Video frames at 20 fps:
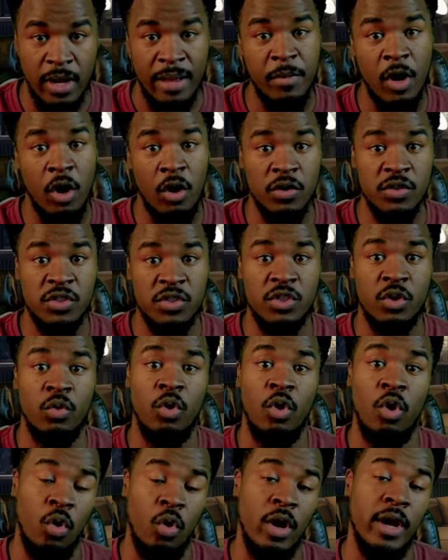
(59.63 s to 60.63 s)
I'm
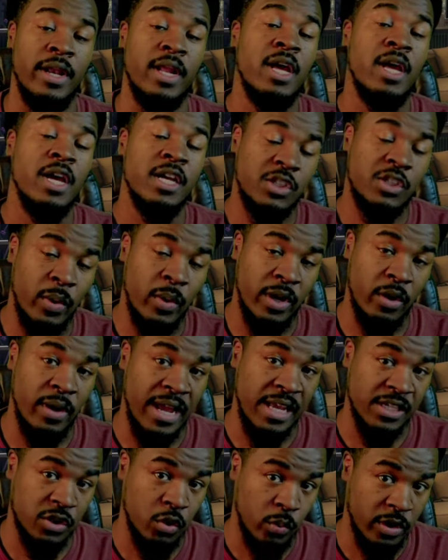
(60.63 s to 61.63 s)
also on Twitter
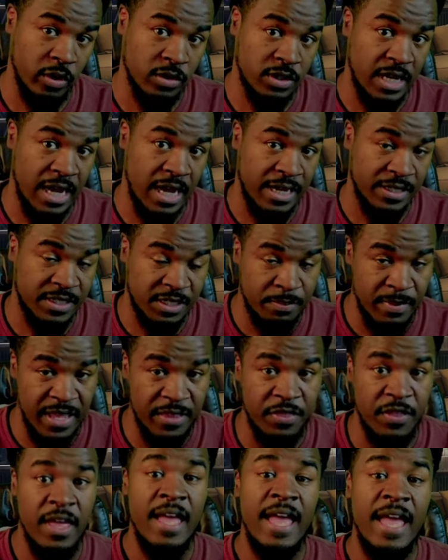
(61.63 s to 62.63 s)
as The Real Ty
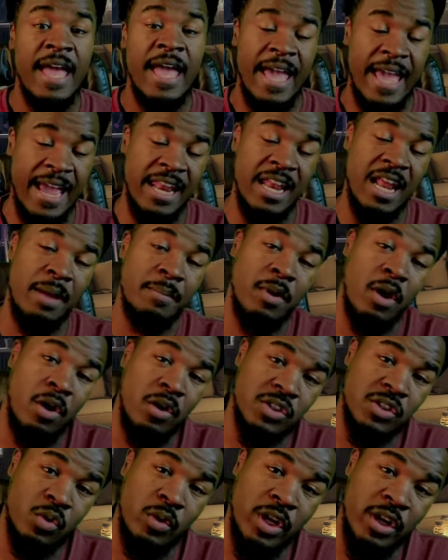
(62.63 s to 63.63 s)
Smith, and I'm
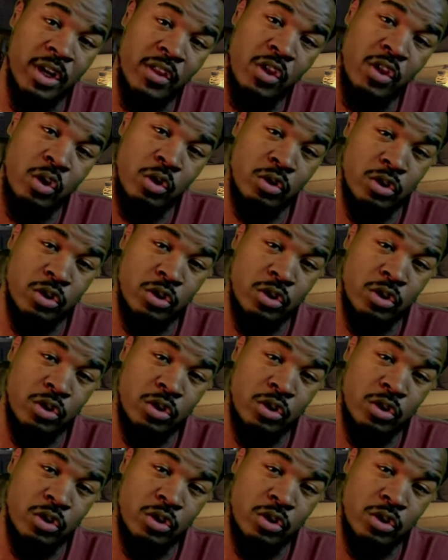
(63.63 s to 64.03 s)
also on another